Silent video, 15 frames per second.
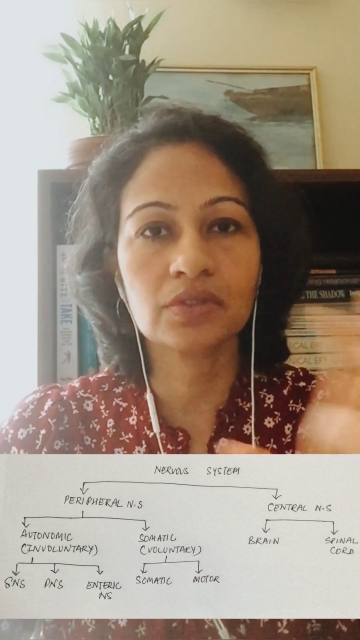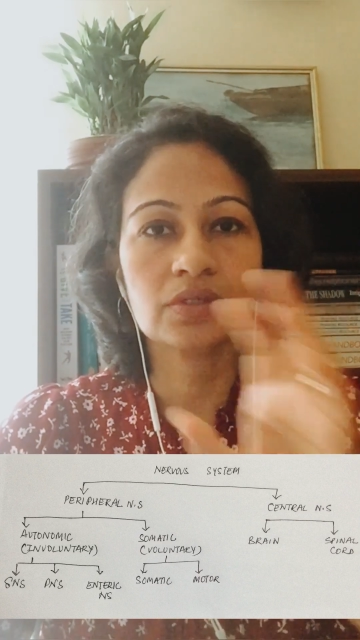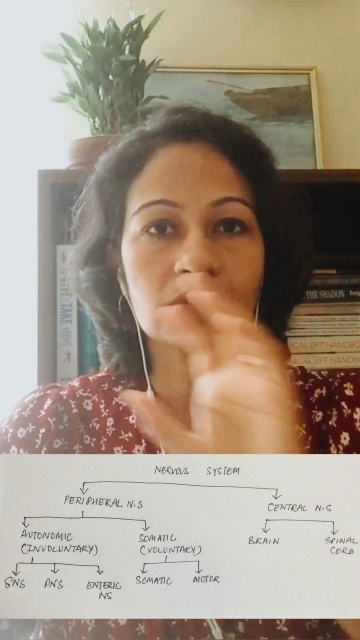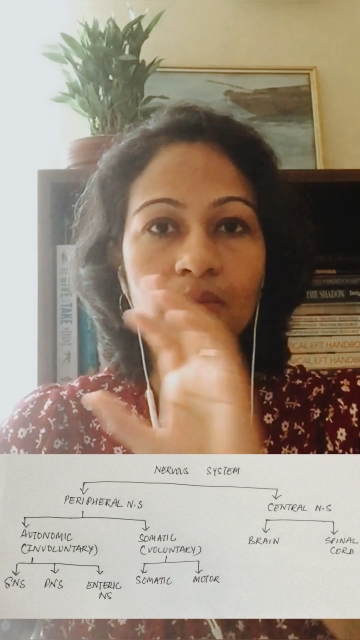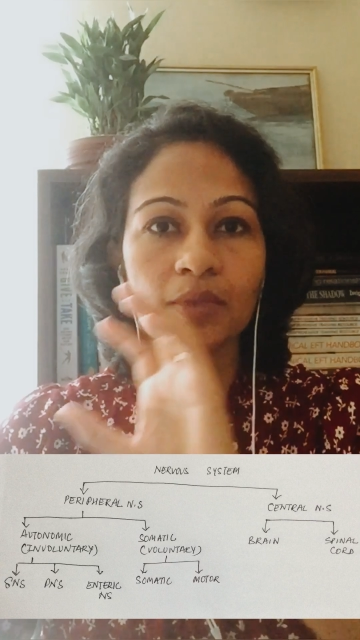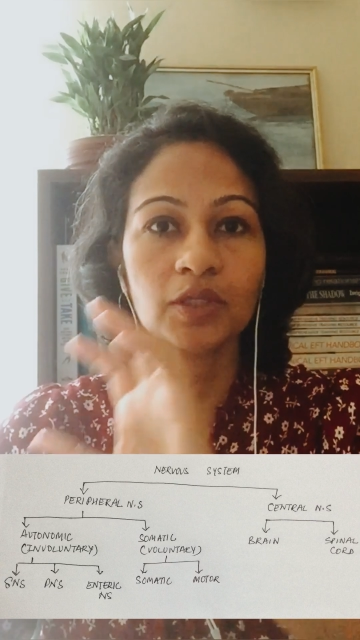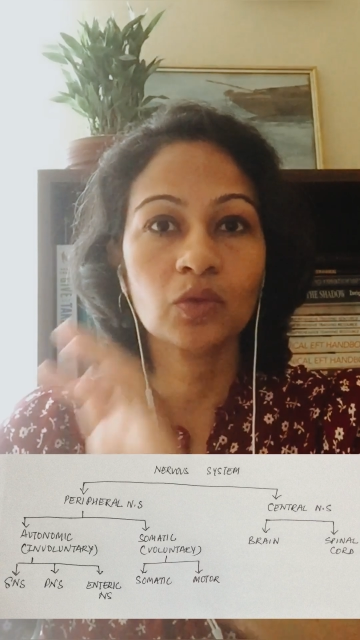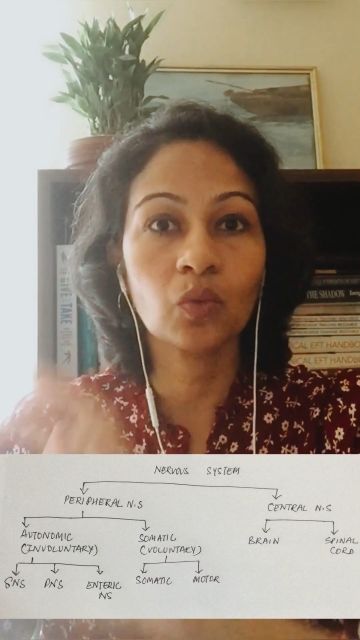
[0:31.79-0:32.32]

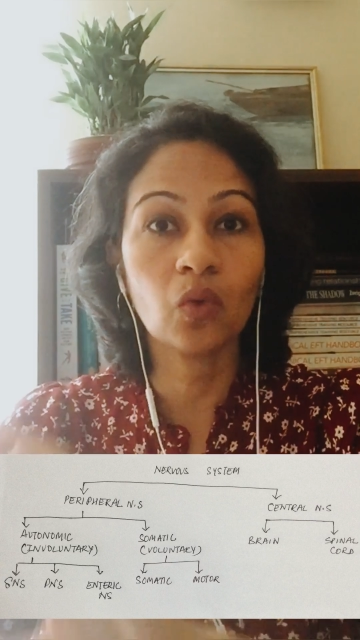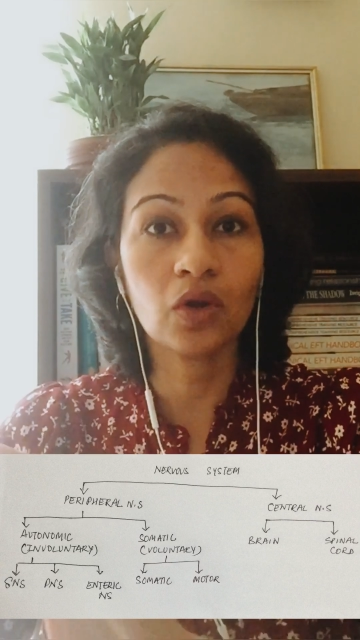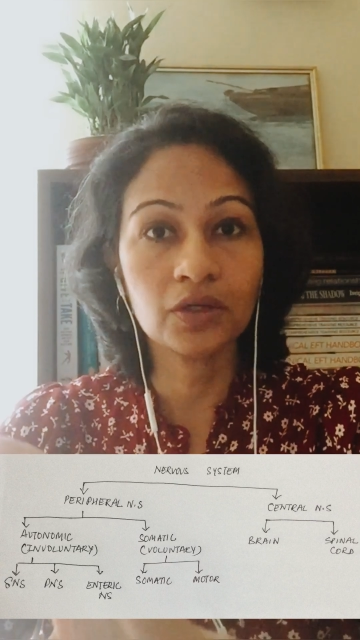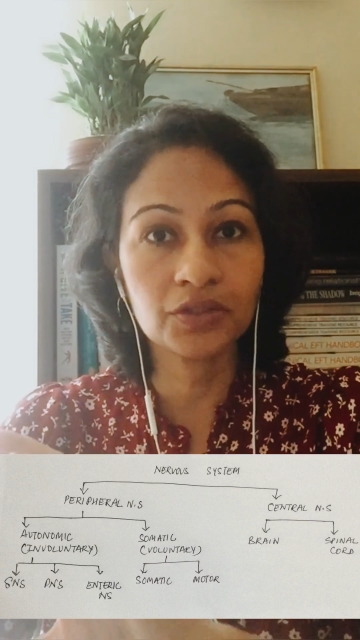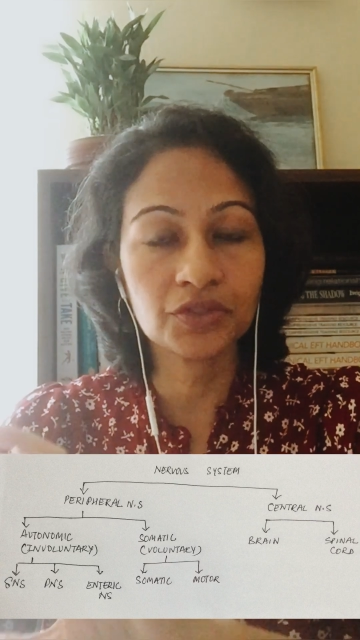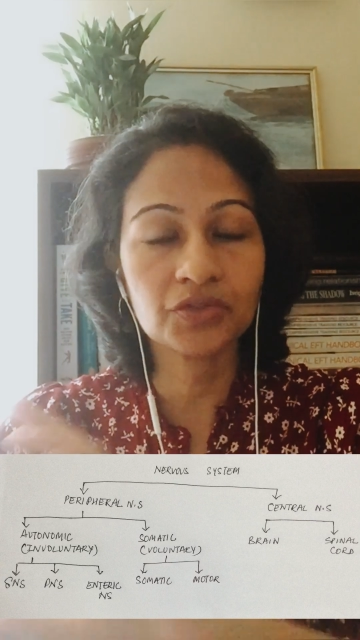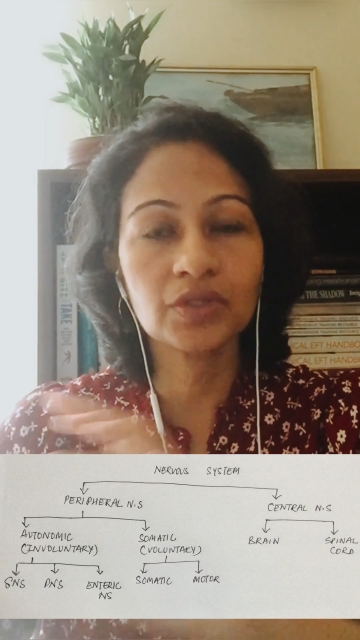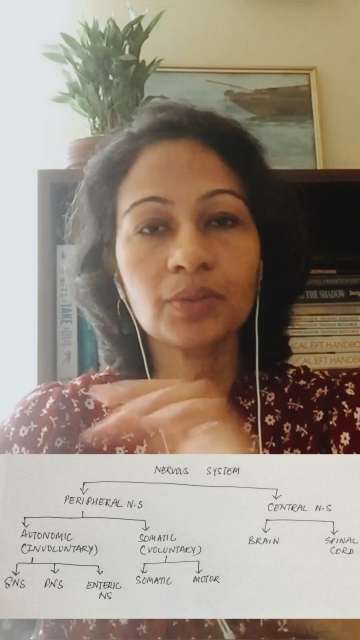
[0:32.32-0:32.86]
system and the
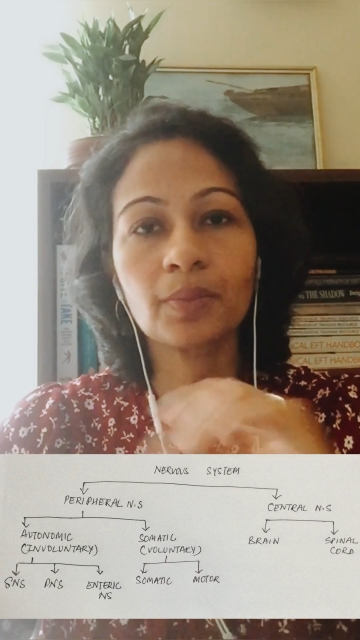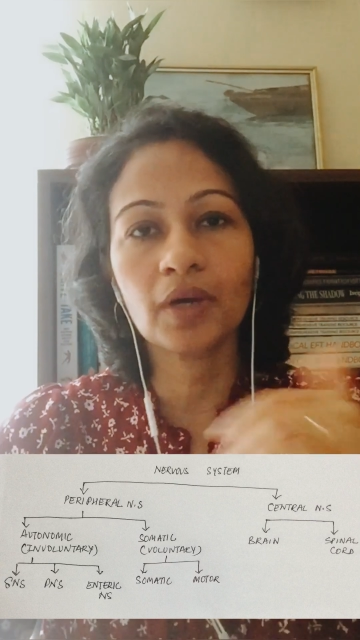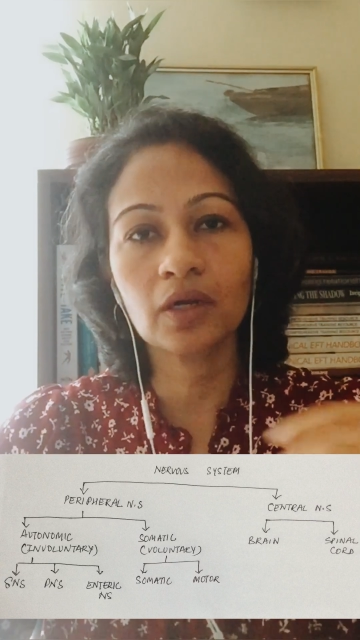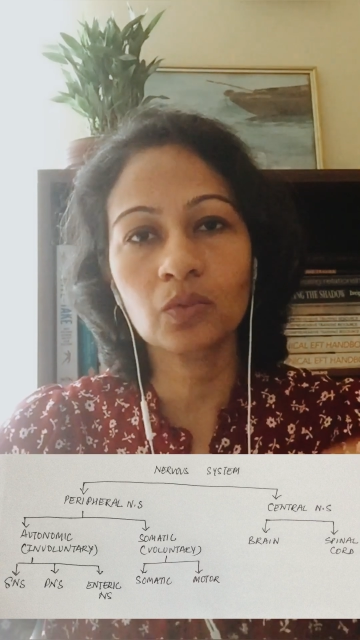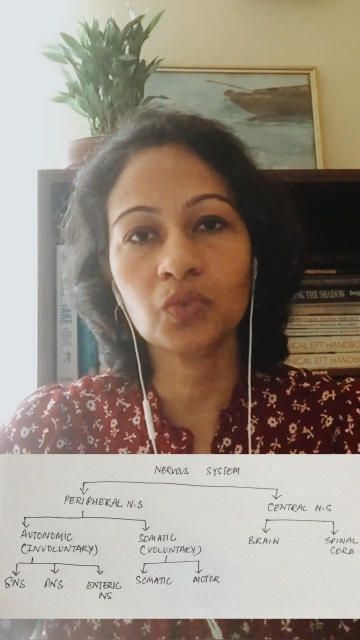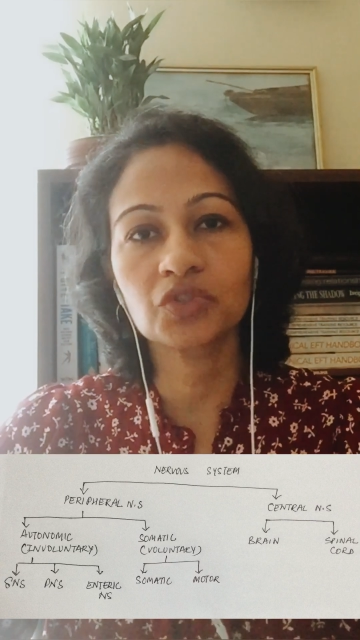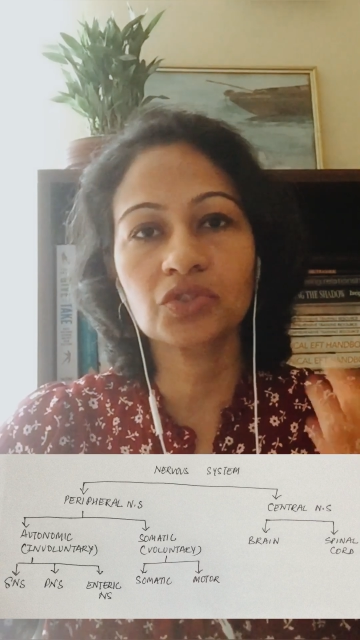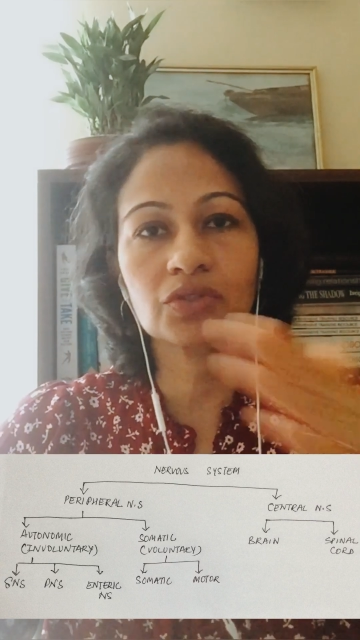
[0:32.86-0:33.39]
voluntary
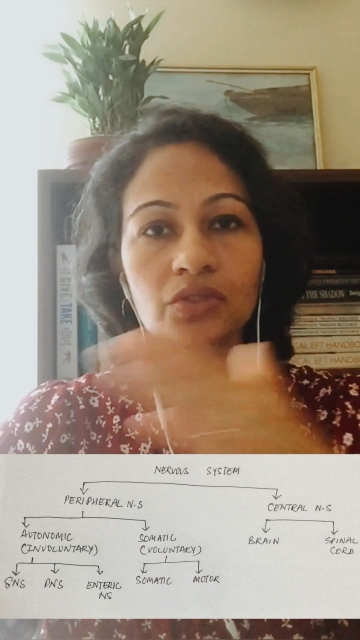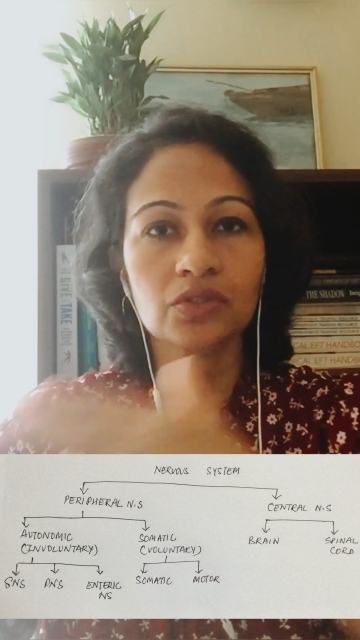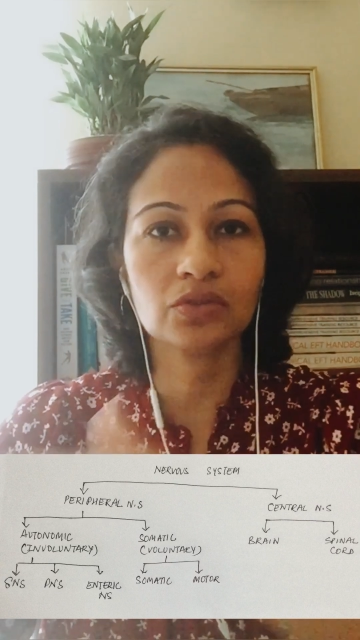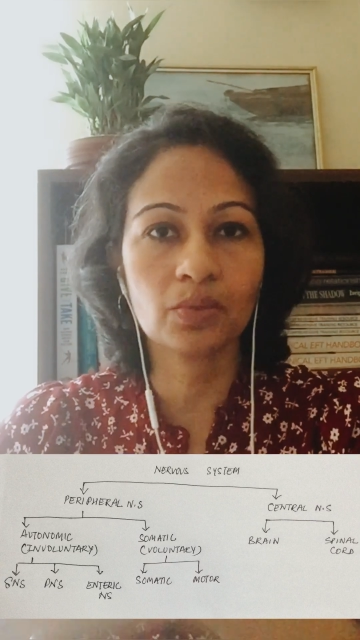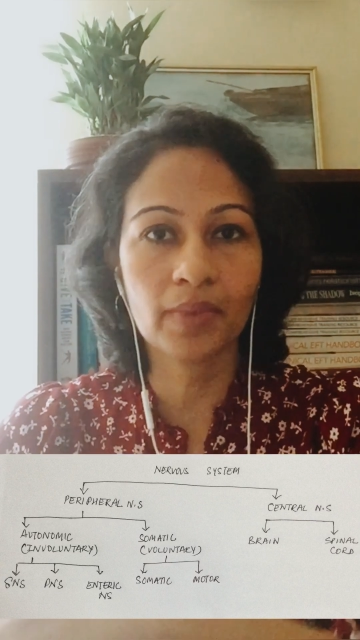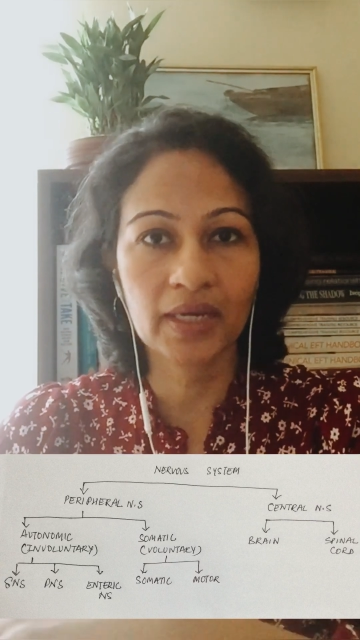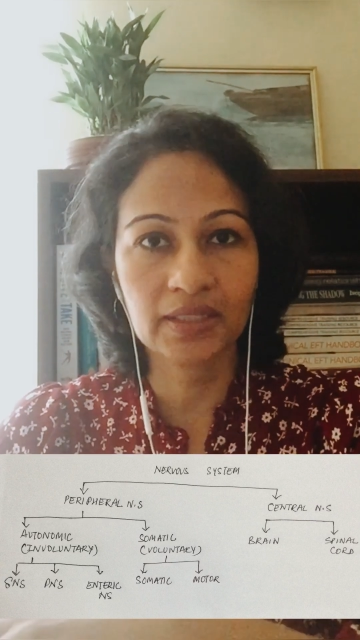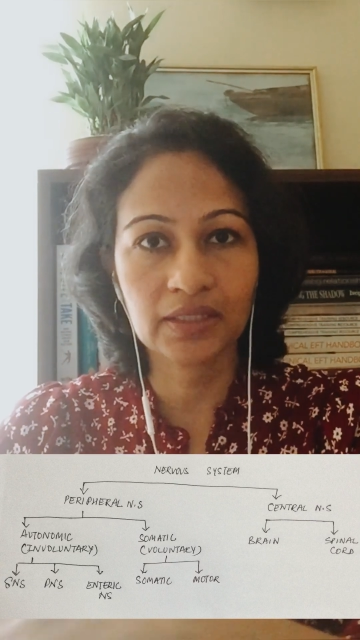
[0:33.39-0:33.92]
part which is the
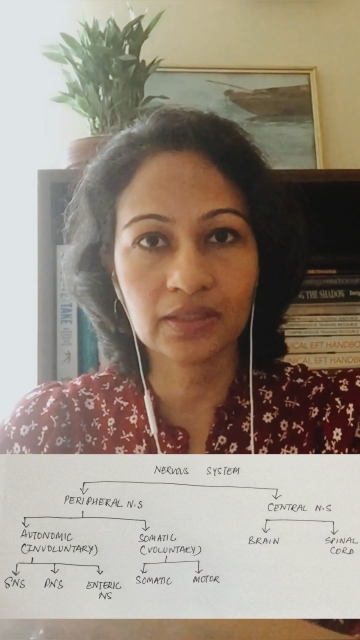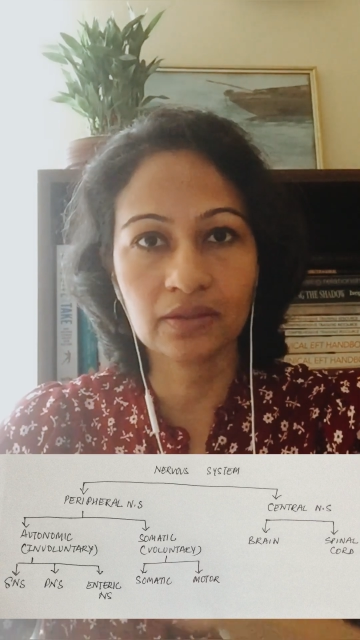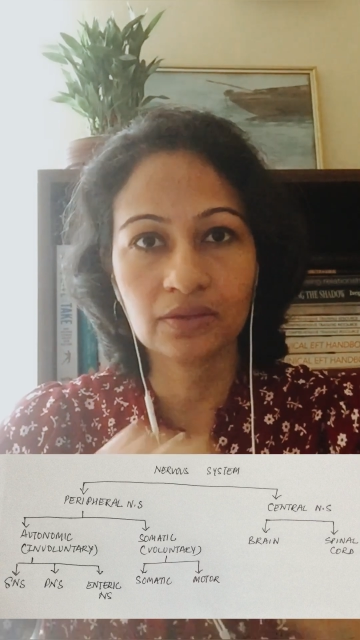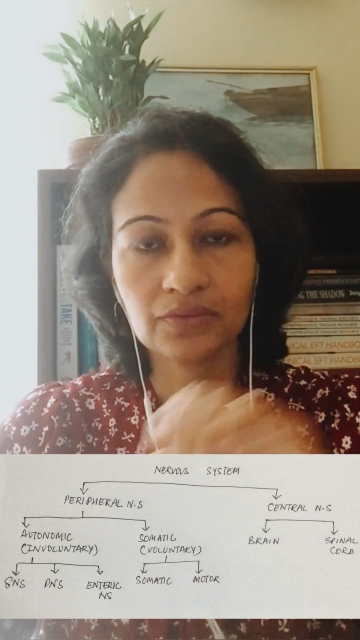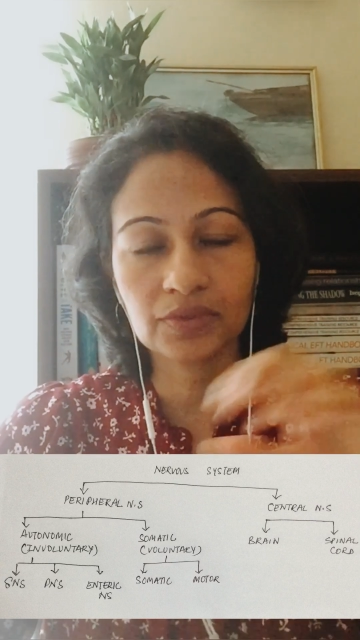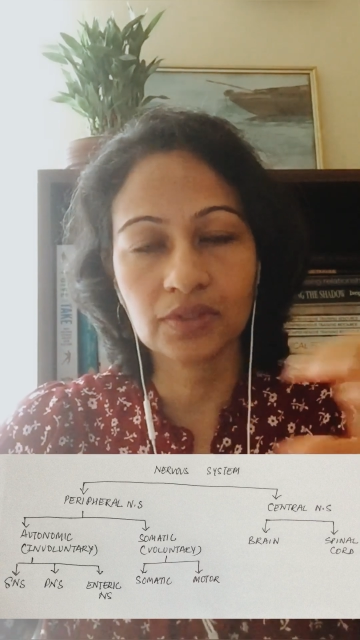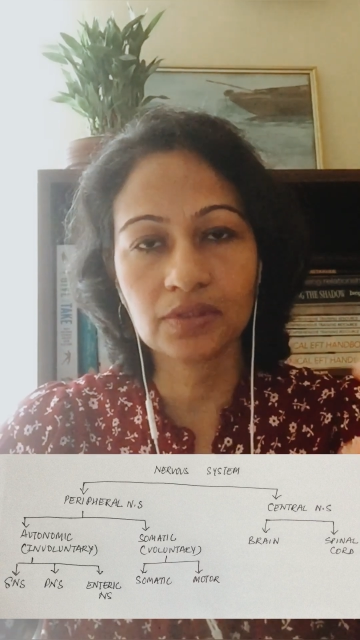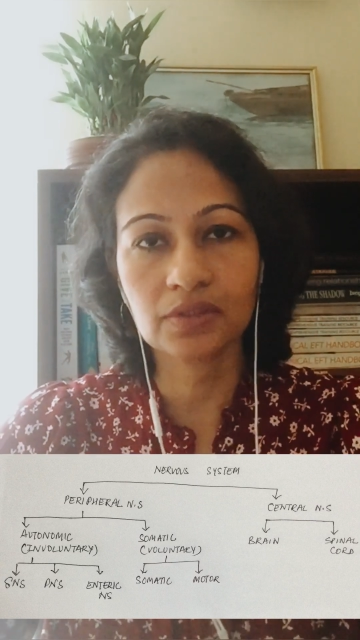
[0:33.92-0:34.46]
somatic
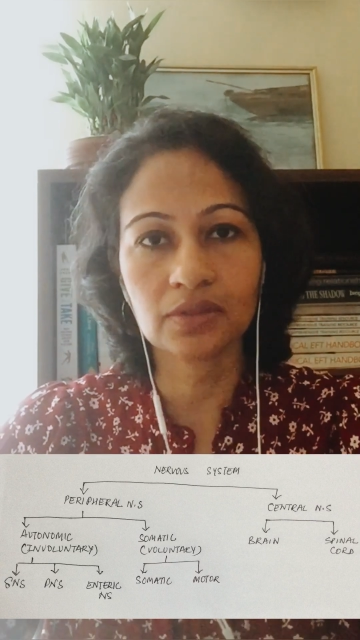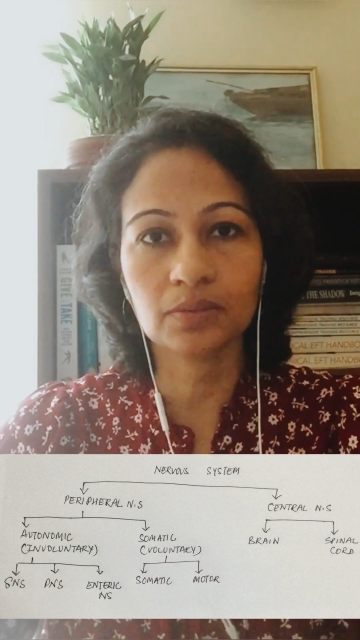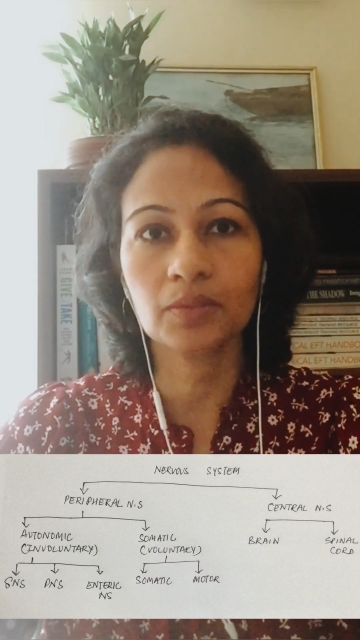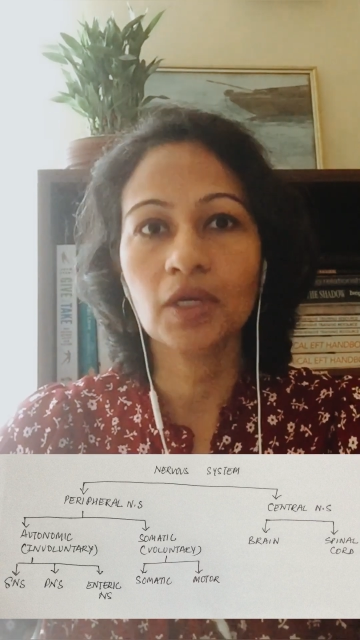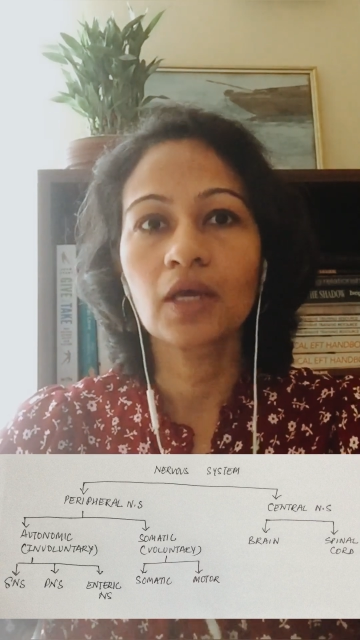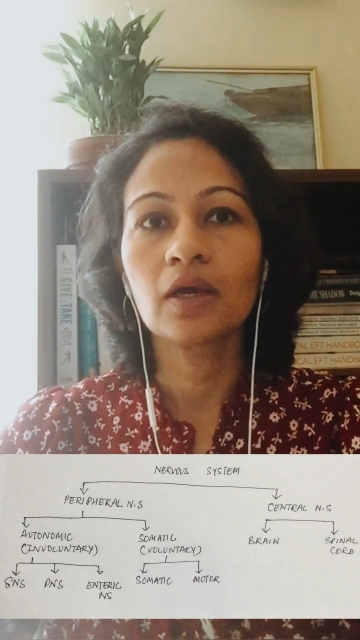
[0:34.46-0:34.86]
nervous system.